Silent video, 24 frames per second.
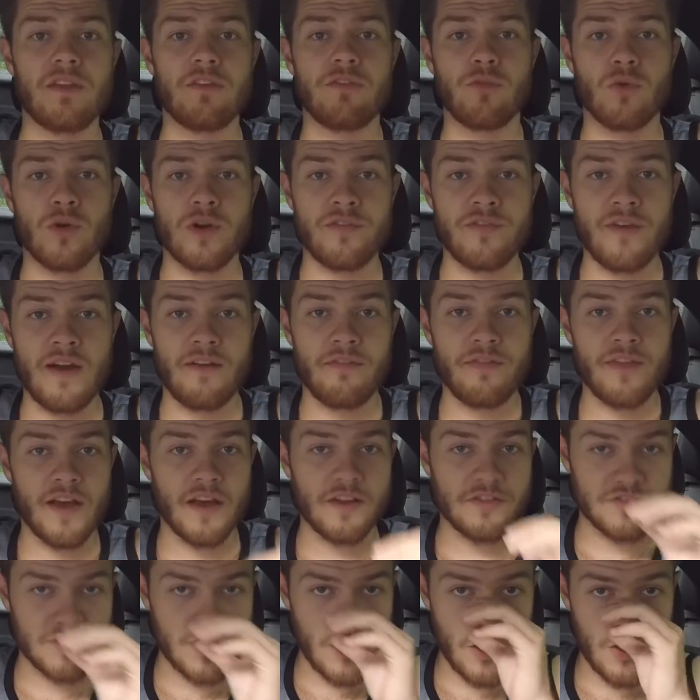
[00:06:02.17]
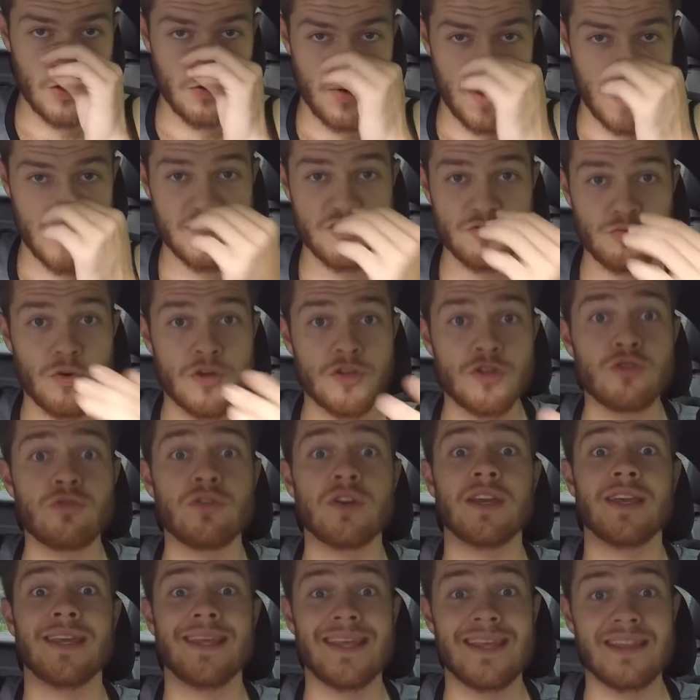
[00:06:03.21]
$45,000 range is what you
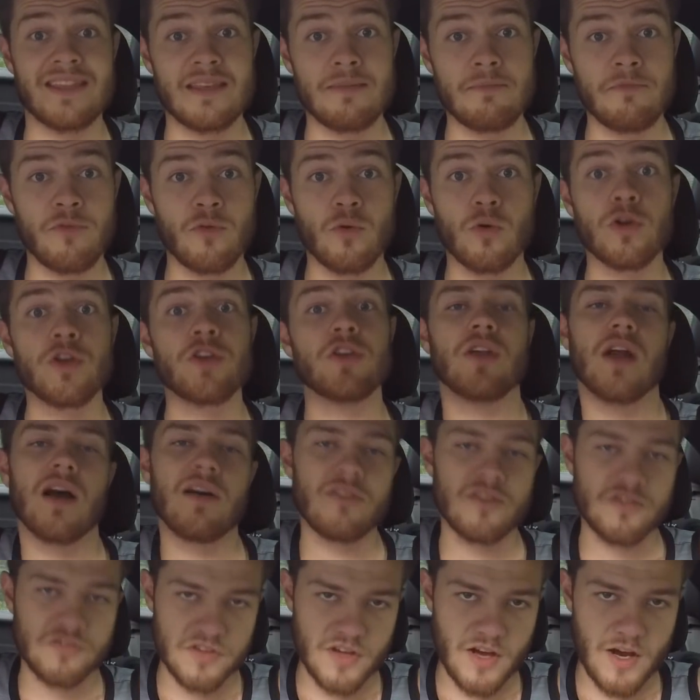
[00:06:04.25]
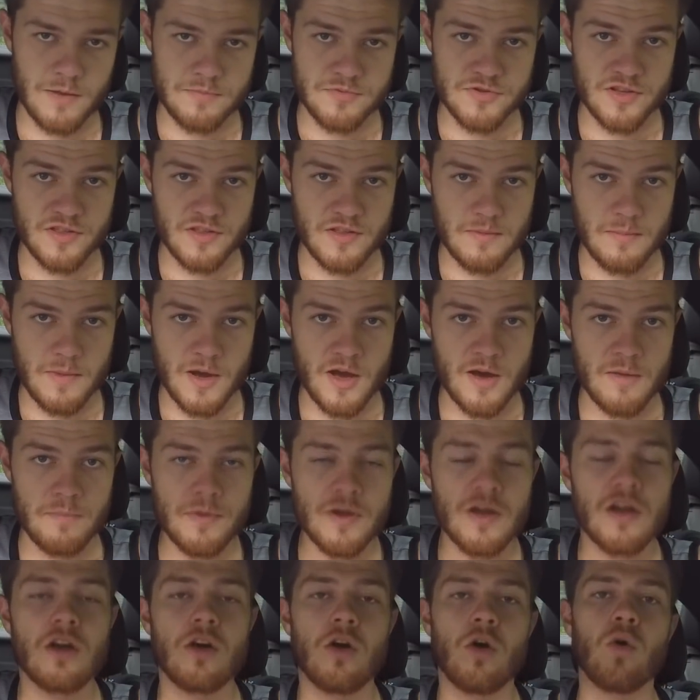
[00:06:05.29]
can get them for. You can obviously option them up,
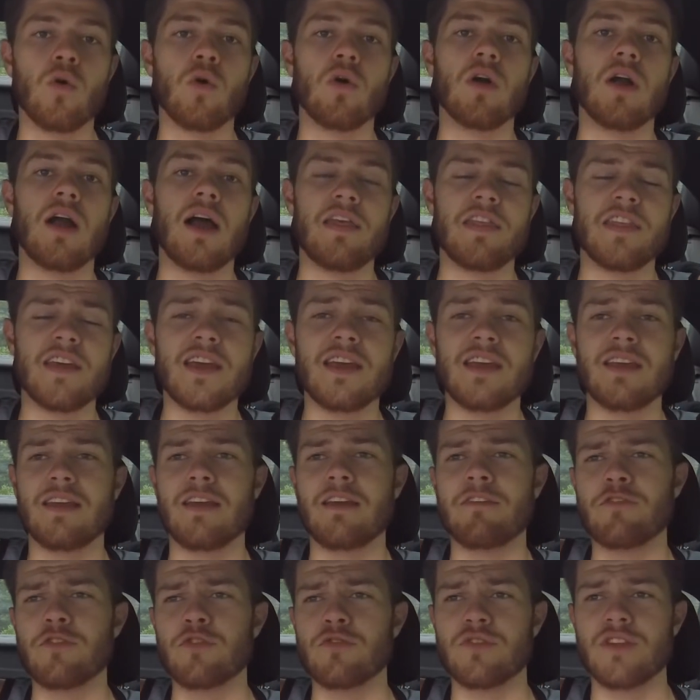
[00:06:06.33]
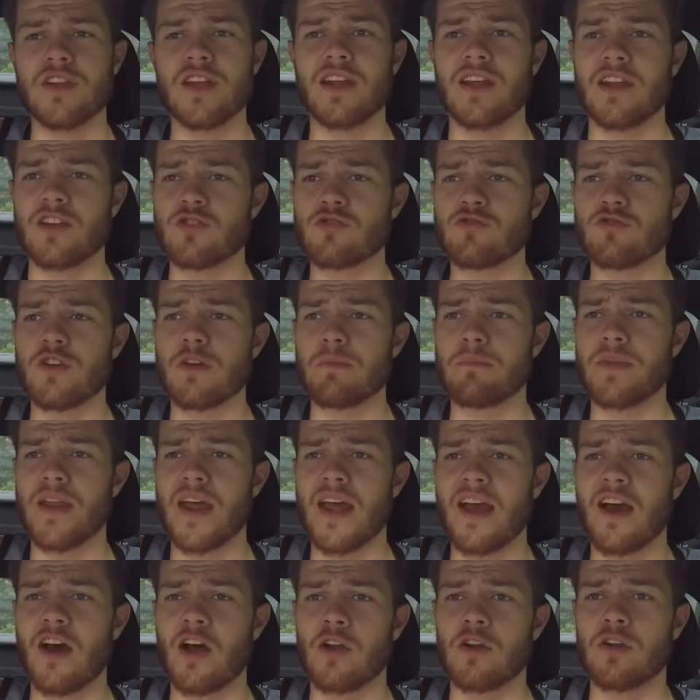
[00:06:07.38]
or I think if you did a stripped
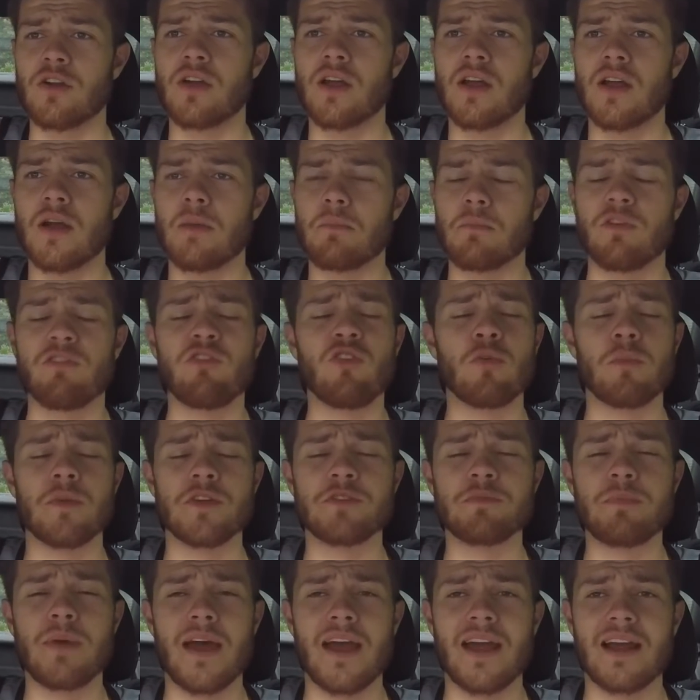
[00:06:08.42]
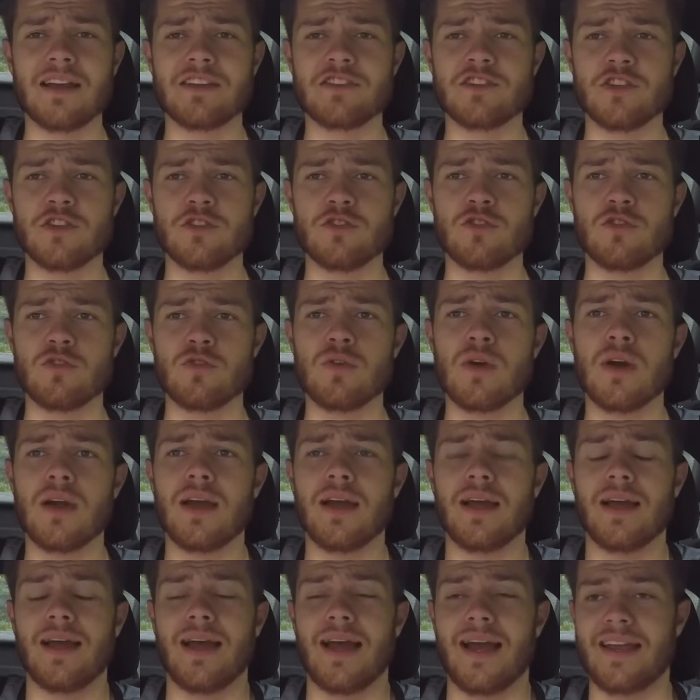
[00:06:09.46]
down Performance Pack 2,
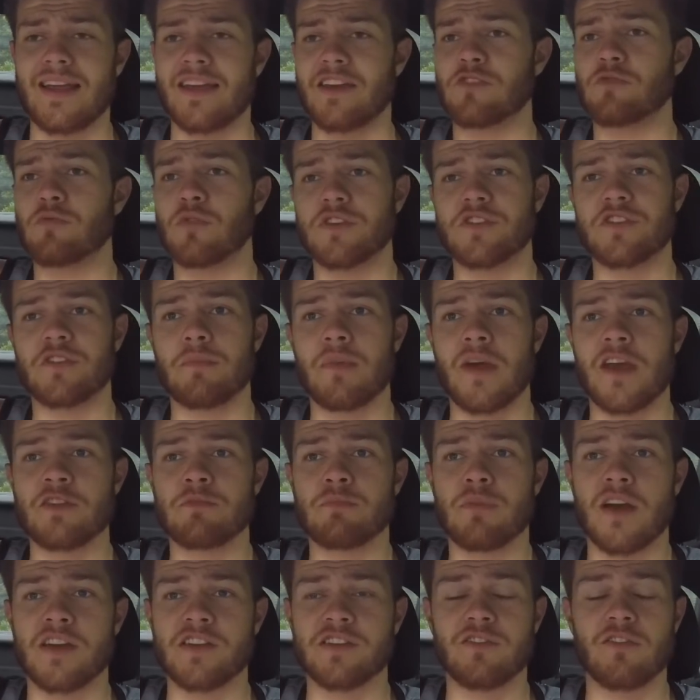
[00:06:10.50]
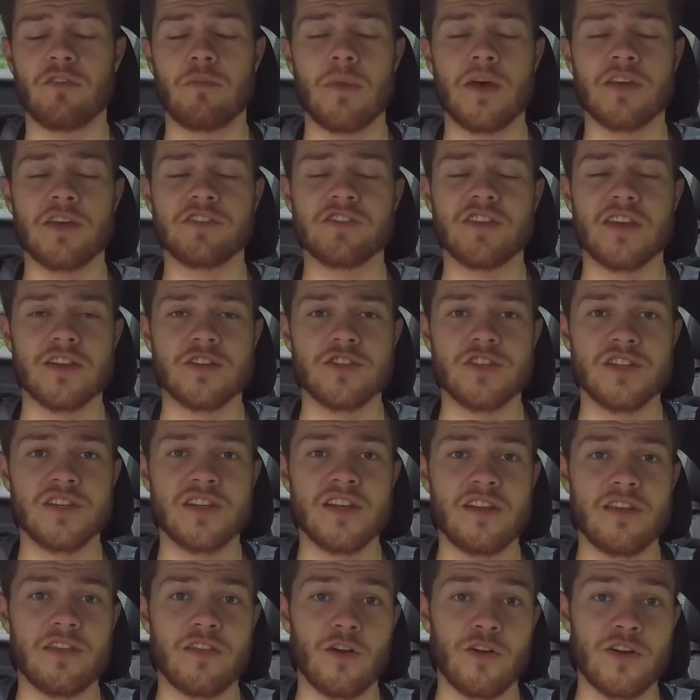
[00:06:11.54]
I guess what's the base price of a Mustang
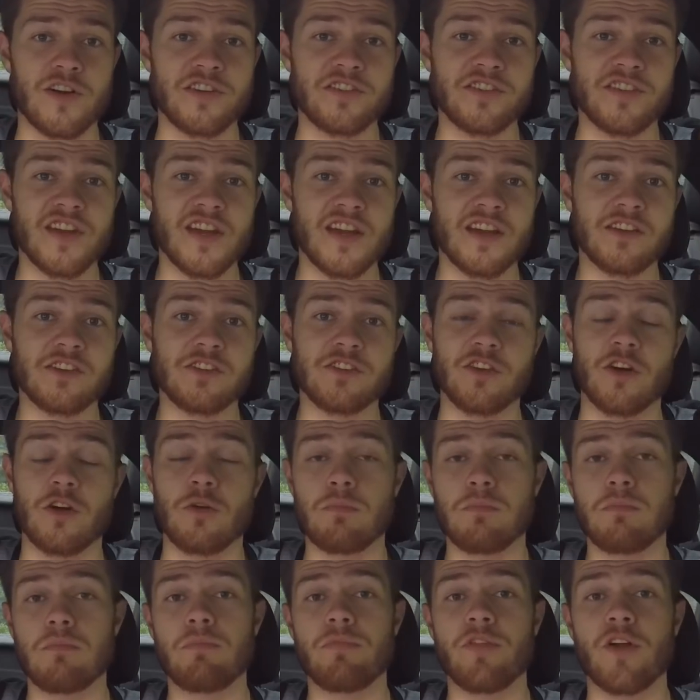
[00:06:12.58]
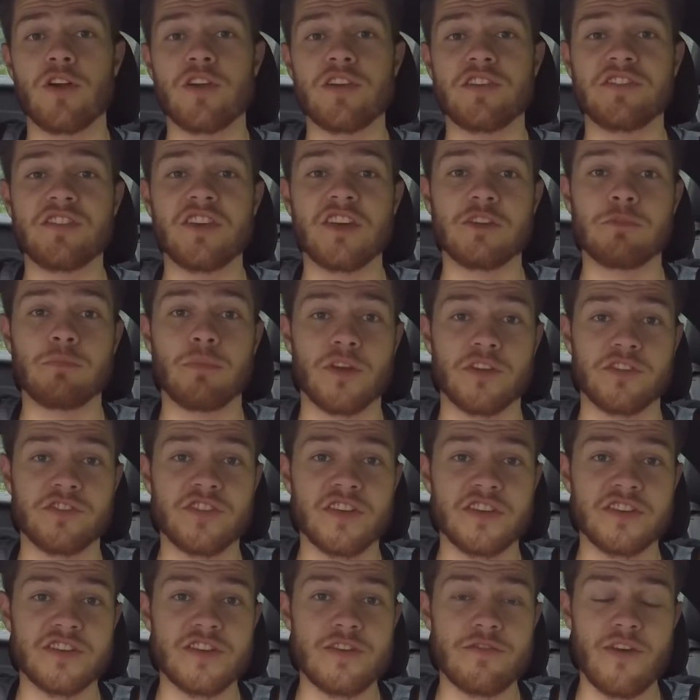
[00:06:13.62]
GT? 36. So 36 plus
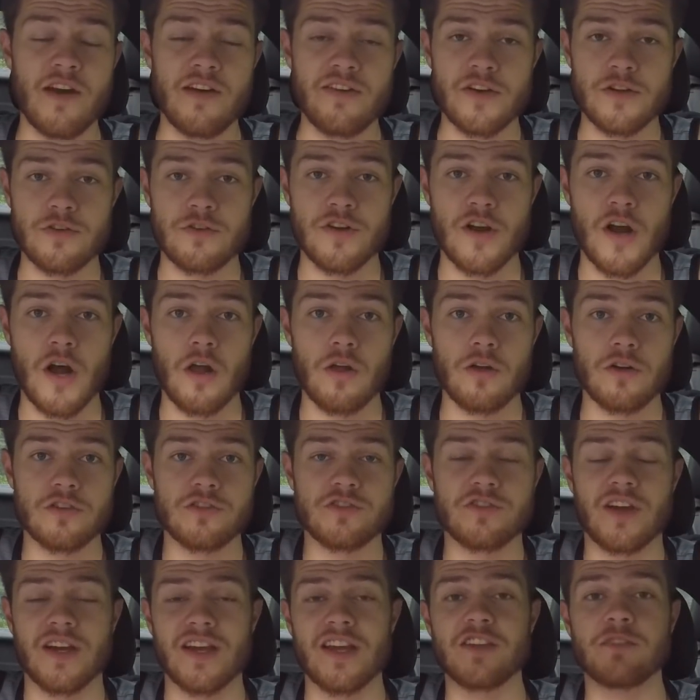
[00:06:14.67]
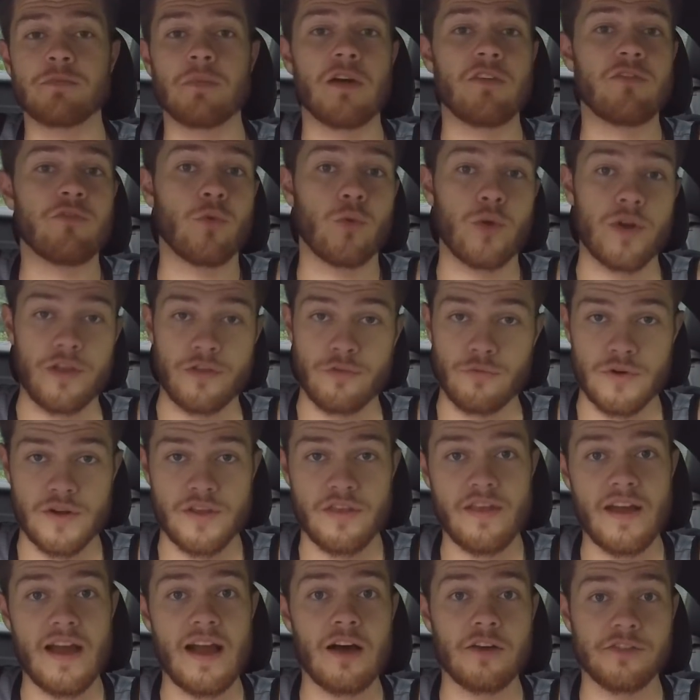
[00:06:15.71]
$6,500. So I guess about
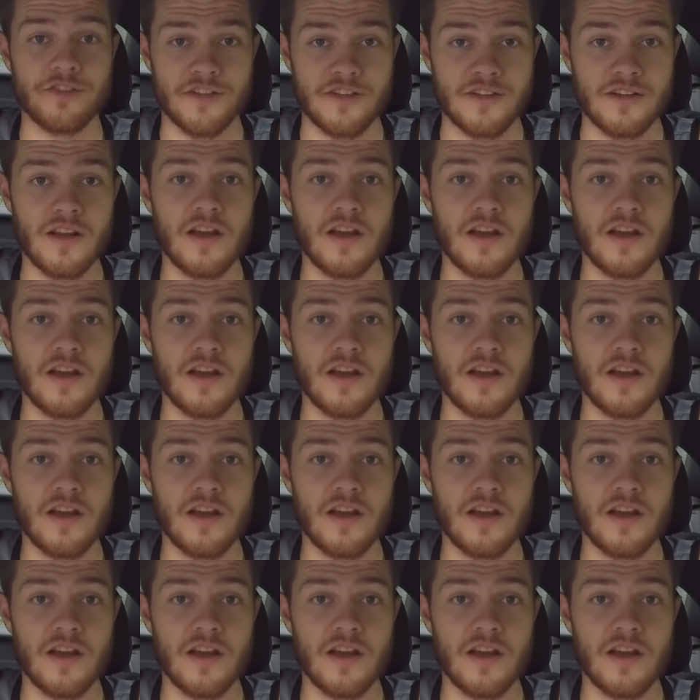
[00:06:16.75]
43,000